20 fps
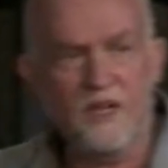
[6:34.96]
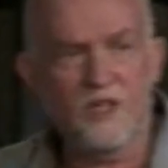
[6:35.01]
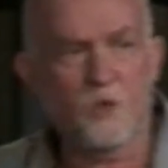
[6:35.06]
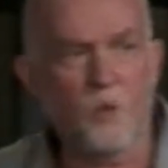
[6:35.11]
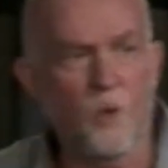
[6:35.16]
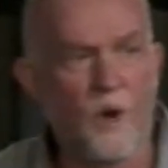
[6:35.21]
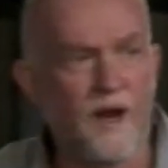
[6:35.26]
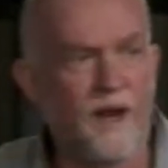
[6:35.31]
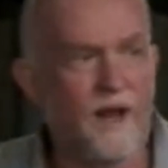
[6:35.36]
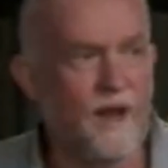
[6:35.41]

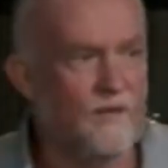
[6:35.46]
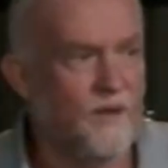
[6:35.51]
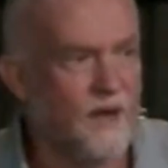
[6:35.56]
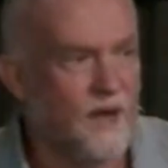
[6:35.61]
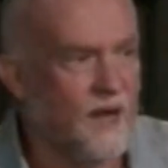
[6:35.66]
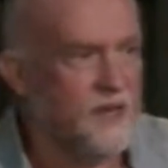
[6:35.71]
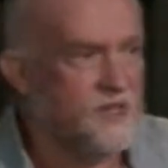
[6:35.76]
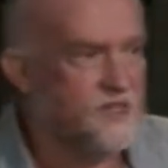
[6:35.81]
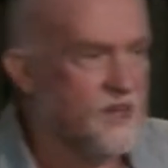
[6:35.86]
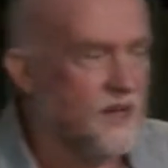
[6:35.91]
one having
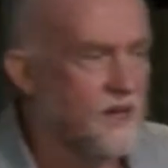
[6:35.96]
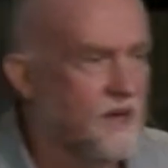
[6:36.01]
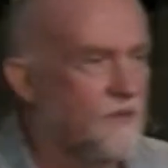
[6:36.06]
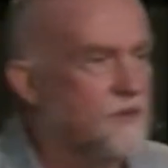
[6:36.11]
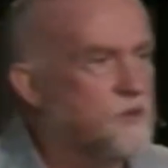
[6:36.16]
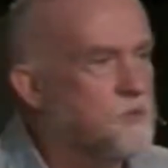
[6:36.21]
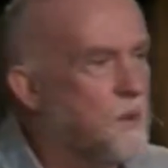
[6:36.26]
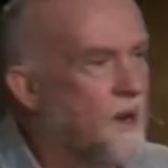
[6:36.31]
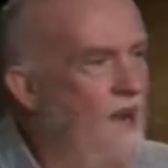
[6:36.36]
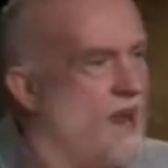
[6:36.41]
a
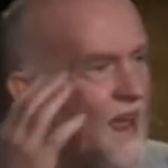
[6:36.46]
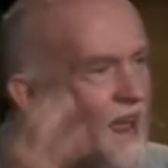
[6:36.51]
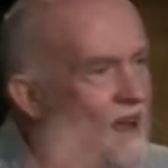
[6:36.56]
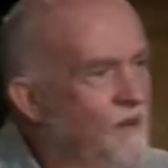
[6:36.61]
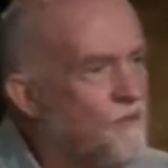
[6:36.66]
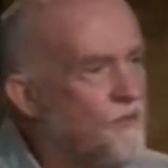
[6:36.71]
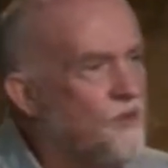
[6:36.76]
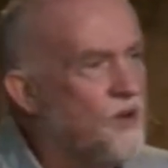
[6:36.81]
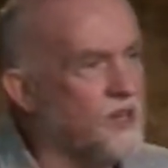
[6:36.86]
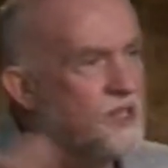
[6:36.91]
significance, but
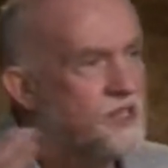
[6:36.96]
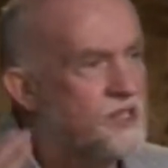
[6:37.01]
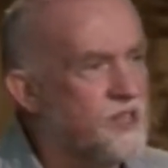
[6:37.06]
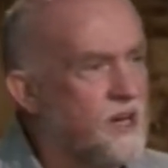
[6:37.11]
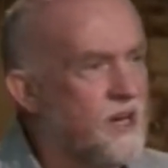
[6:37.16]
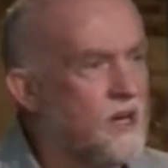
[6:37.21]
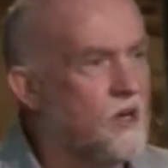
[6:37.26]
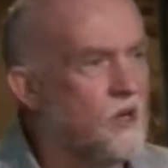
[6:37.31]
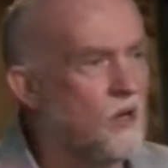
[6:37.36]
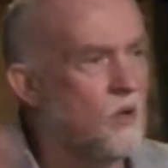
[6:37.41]
every
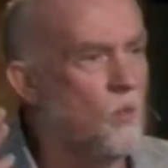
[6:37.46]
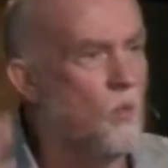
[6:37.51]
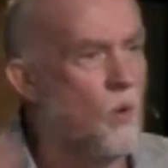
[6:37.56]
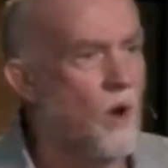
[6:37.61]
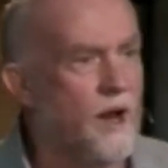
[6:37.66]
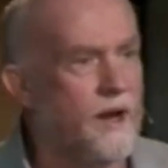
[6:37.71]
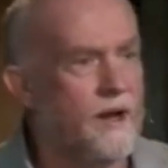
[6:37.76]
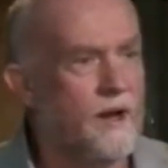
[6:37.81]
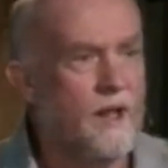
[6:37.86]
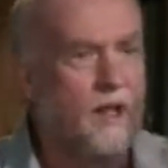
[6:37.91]
single
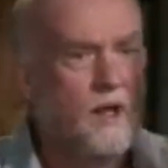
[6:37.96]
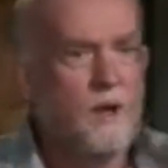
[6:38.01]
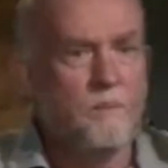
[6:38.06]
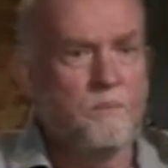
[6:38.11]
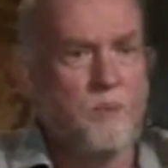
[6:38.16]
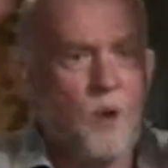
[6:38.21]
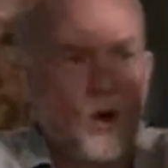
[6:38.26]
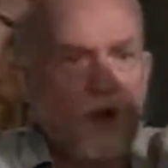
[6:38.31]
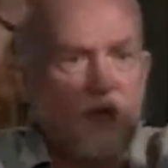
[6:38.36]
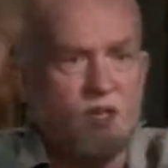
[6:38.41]
one
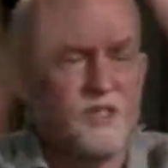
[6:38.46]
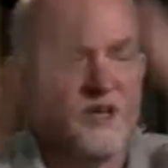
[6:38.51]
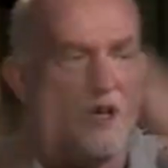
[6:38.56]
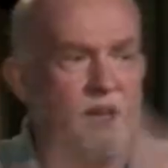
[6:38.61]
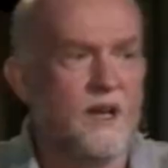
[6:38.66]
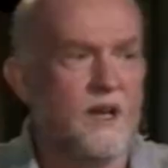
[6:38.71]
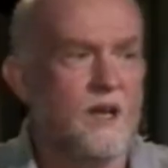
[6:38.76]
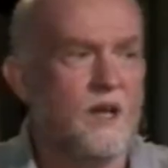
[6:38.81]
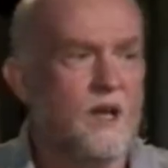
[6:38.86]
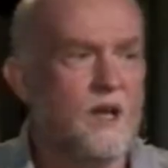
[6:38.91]

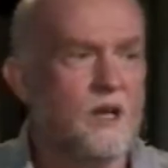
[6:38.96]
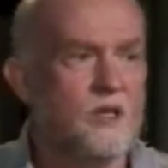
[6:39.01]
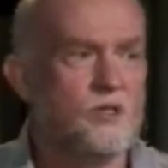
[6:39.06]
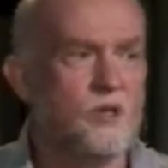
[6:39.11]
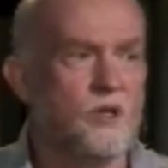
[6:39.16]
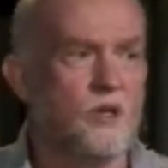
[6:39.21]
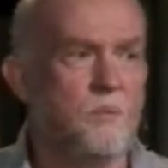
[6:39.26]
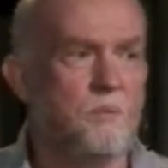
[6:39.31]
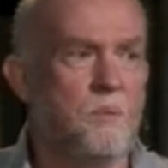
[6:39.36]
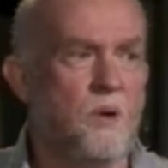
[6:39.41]
pointing to
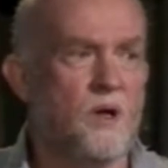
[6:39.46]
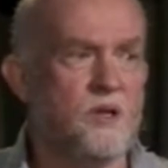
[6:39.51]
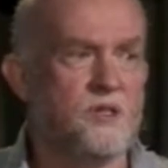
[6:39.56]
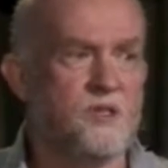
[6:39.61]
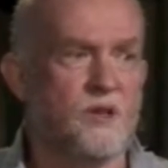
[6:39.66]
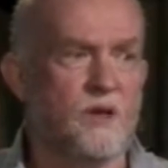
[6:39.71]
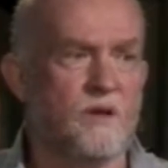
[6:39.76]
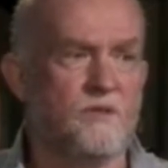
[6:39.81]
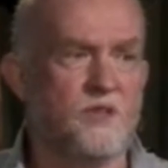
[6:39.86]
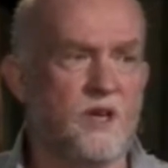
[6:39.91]
the
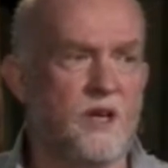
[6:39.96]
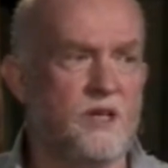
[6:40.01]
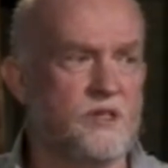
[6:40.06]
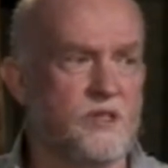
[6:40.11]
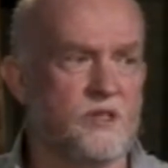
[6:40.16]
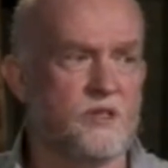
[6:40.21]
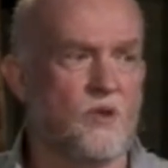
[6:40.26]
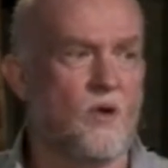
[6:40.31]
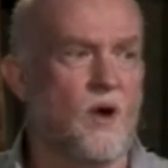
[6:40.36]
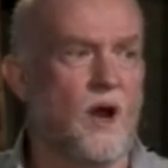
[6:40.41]
person of
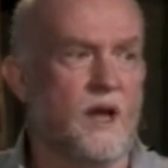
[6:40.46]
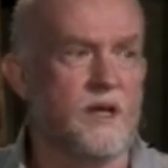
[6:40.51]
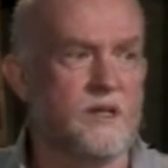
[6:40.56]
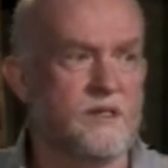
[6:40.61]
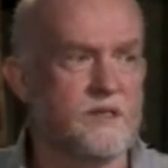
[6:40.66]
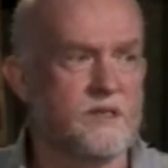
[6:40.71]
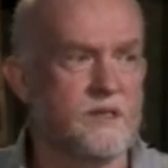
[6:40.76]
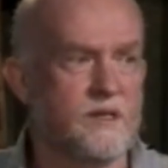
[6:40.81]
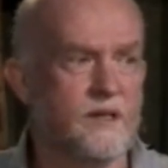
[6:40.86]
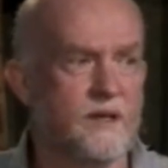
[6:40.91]
Jesus
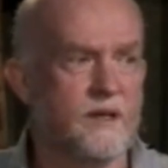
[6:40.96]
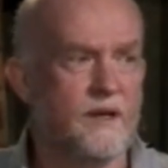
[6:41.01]
Christ.